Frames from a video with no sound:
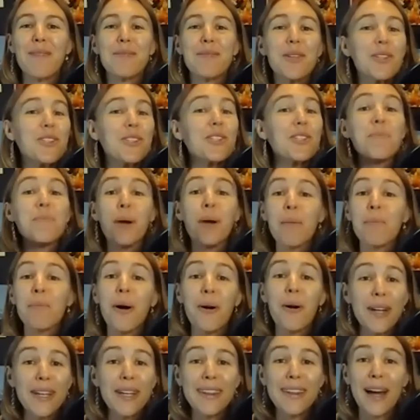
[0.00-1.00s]
So just
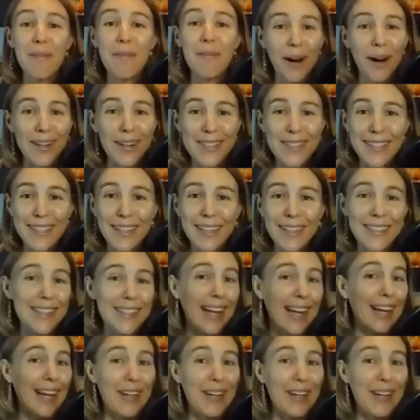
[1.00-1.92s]
promoting that person who's like,